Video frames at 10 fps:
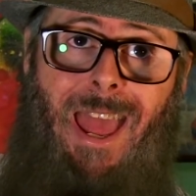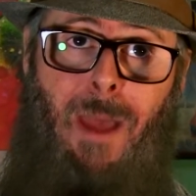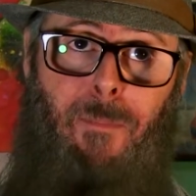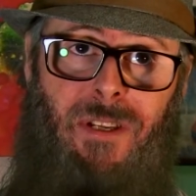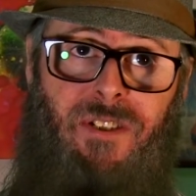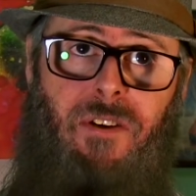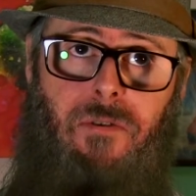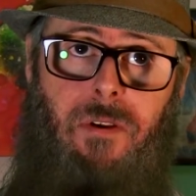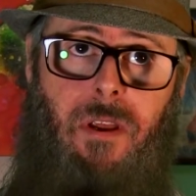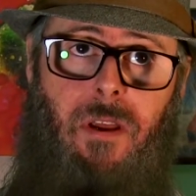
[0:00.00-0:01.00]

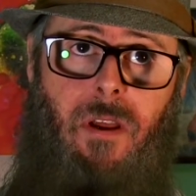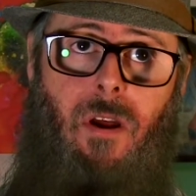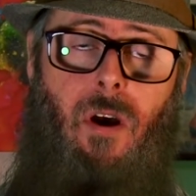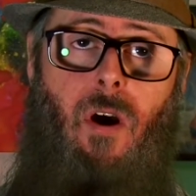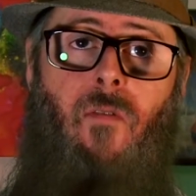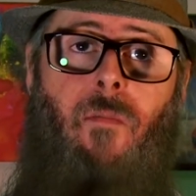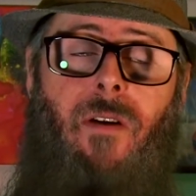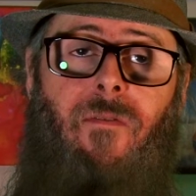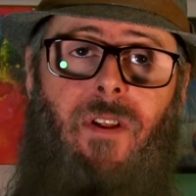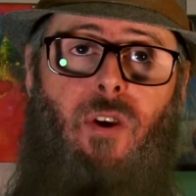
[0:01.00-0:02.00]
episode of my
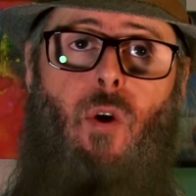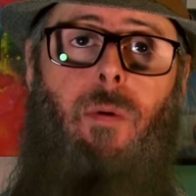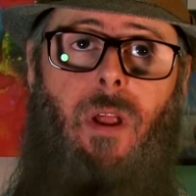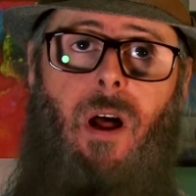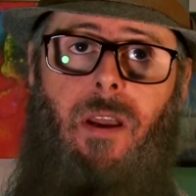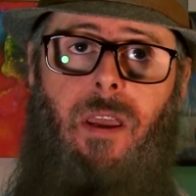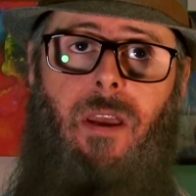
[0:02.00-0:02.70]
video blog.